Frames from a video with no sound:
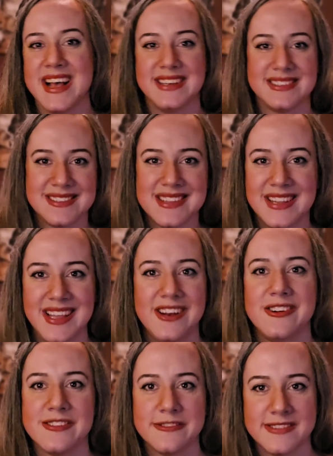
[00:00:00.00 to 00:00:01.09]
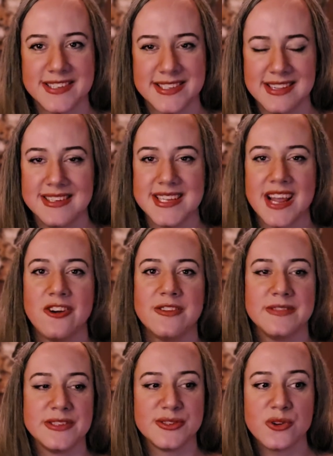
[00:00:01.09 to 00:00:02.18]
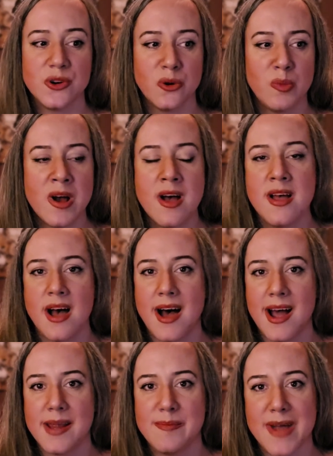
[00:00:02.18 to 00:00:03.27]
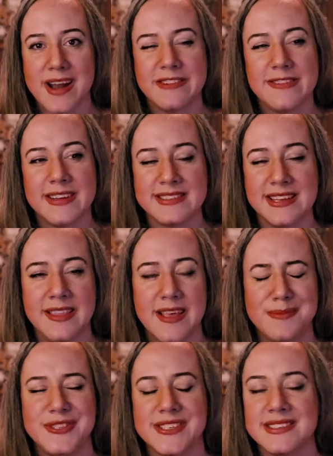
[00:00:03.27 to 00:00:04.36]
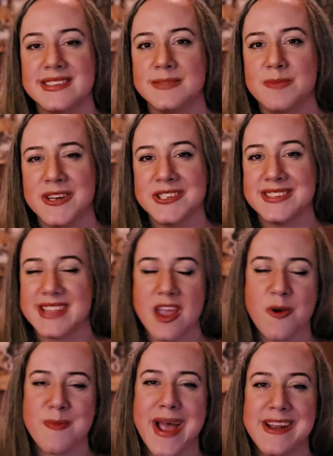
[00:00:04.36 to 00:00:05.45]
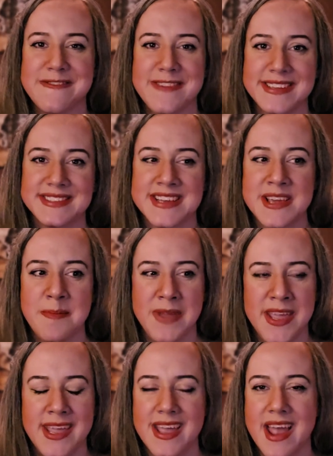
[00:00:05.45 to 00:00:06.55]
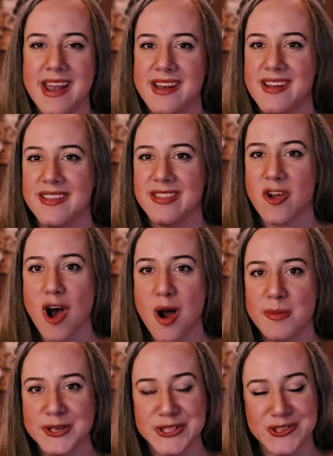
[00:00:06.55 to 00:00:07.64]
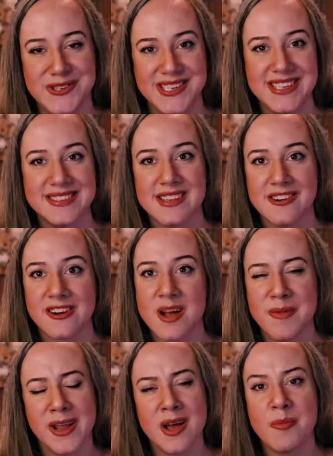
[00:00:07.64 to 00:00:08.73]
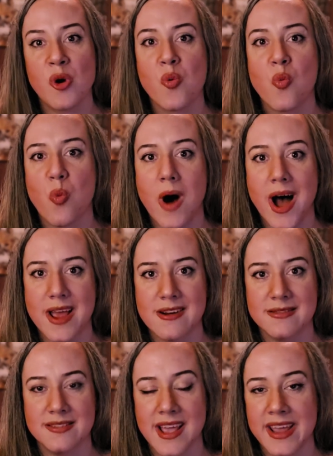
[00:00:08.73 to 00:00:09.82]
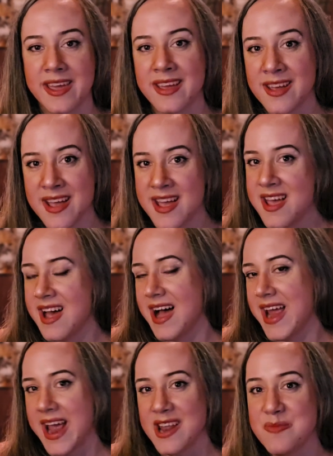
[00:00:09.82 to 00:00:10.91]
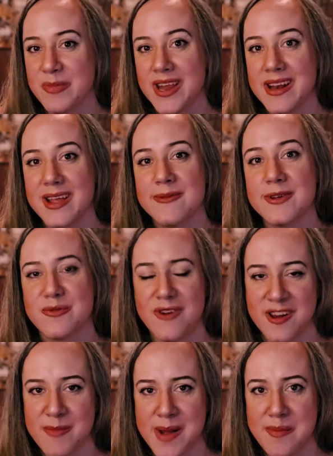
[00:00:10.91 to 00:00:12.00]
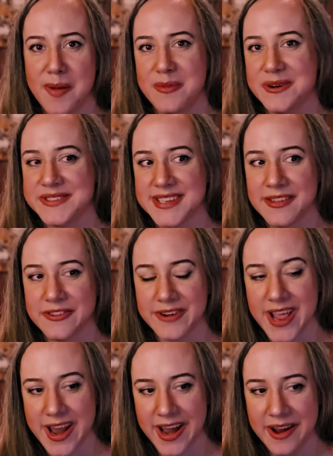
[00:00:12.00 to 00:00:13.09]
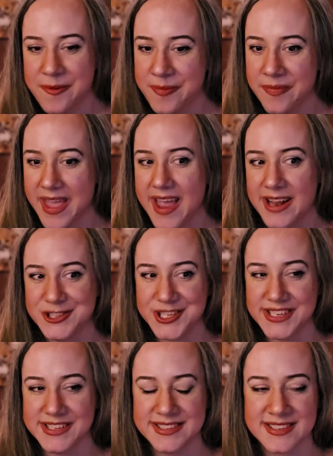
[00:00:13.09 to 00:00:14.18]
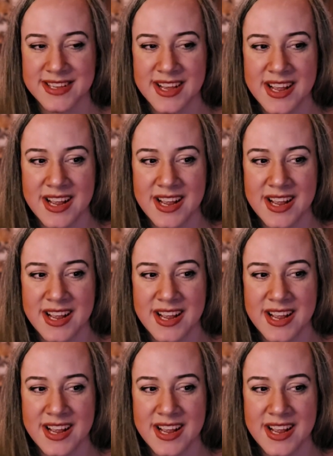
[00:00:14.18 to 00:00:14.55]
as the leader, the facilitator of this group, I'm manifesting them just as much as they are manifesting me. And the opportunities that are coming up are wild. Like, I had a meeting with one of my members the other day, and she's